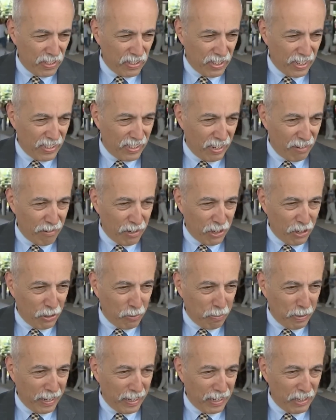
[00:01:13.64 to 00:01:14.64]
to 600
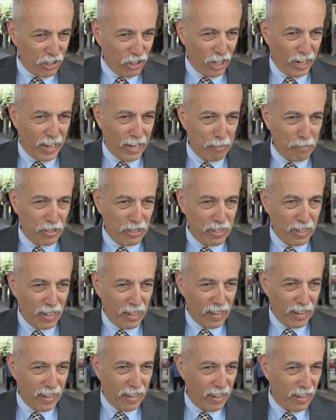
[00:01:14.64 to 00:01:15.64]
good paying jobs,
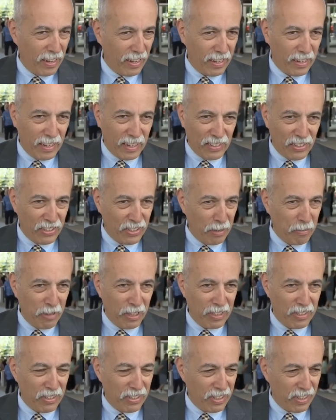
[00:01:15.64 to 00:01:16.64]
a
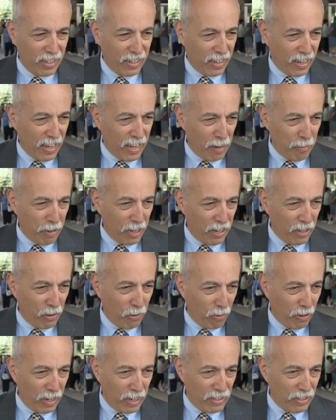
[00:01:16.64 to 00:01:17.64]
stimulus to the economy
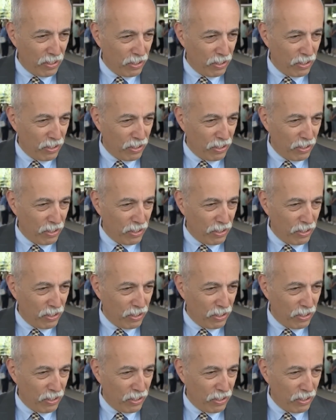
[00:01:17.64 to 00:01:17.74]
otherwise